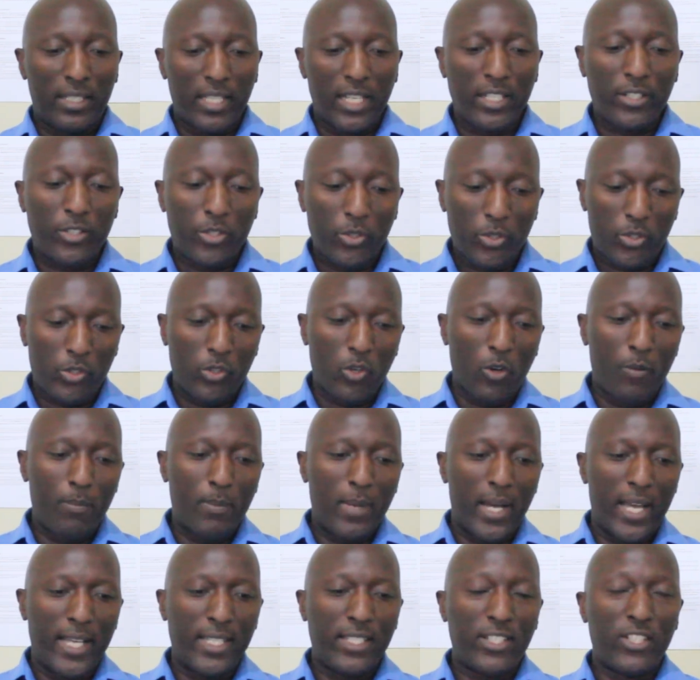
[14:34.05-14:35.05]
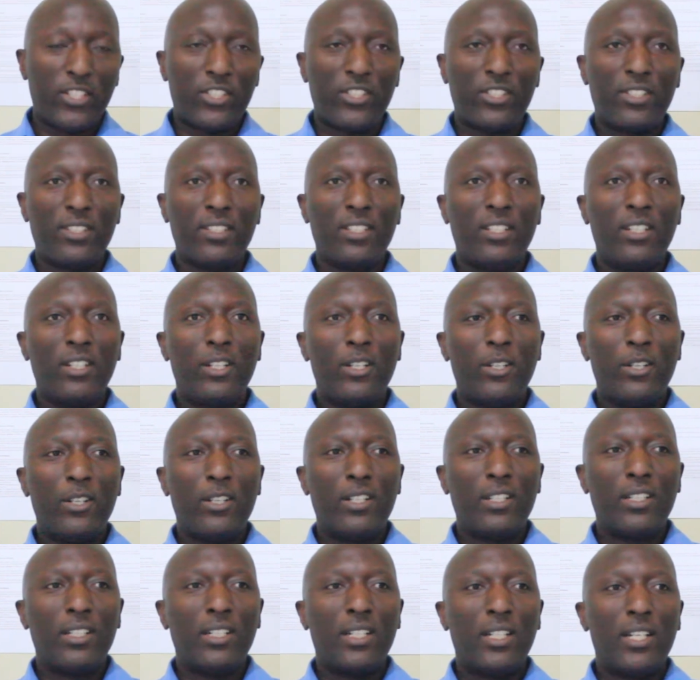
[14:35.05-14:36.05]
Thank you so much,
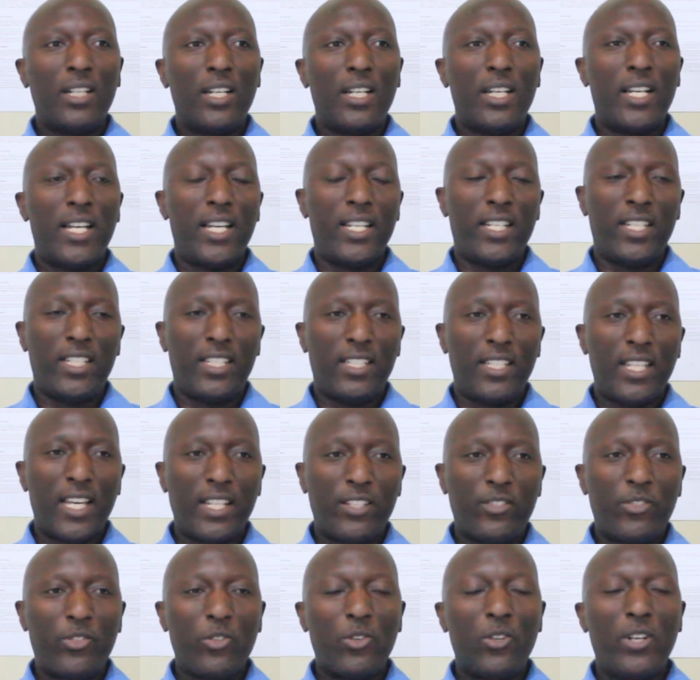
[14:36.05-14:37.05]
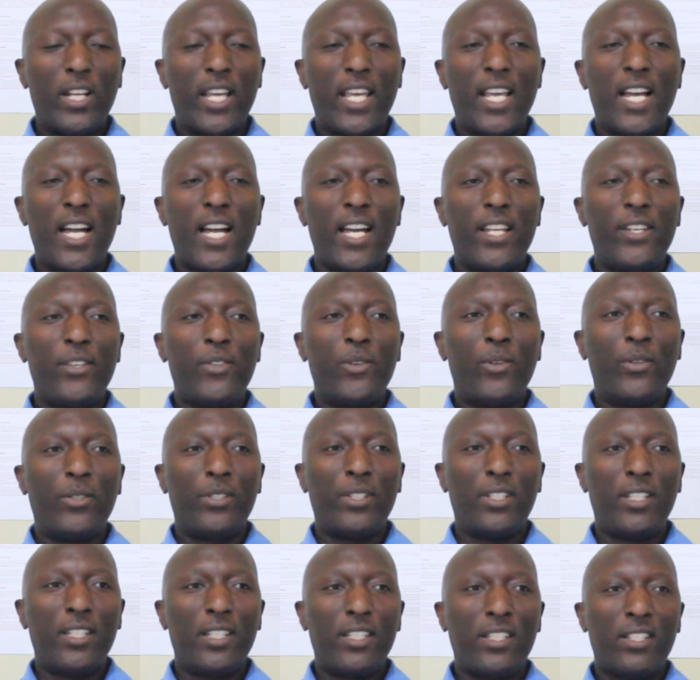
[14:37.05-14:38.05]
and that's all I had
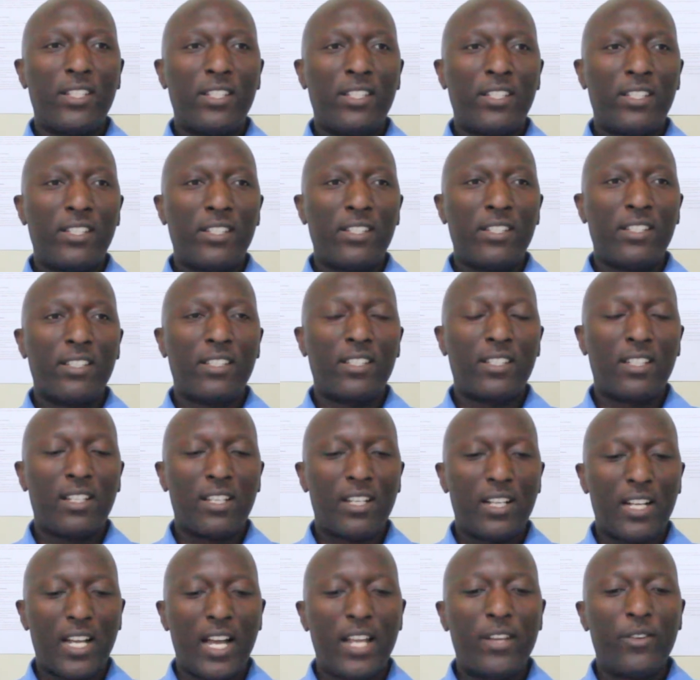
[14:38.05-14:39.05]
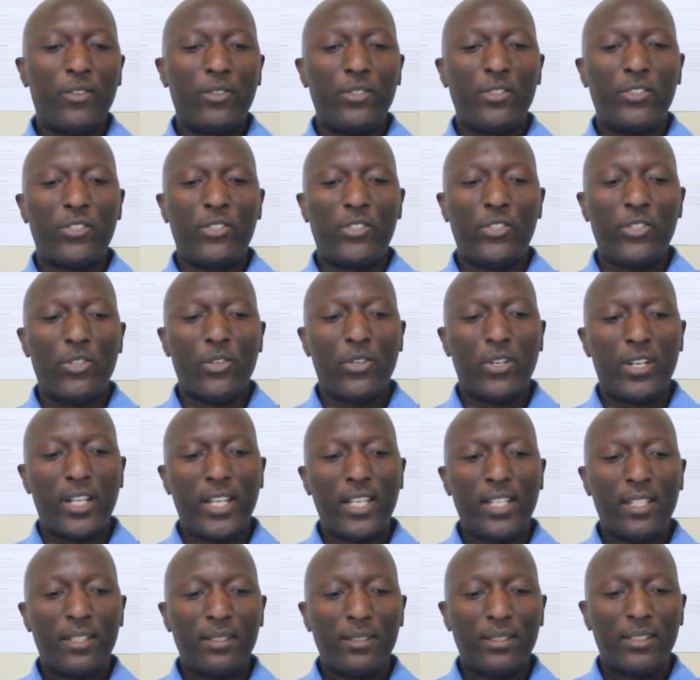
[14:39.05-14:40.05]
on this Canoe
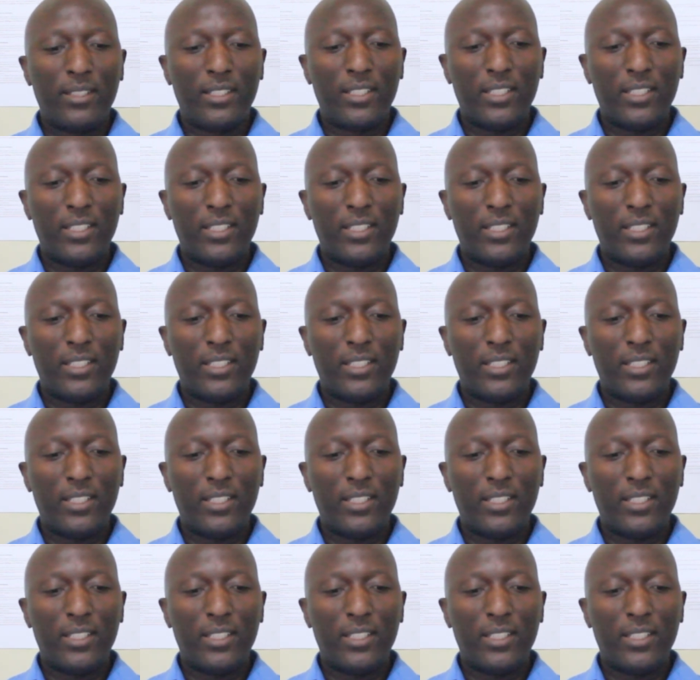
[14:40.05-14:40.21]
theory.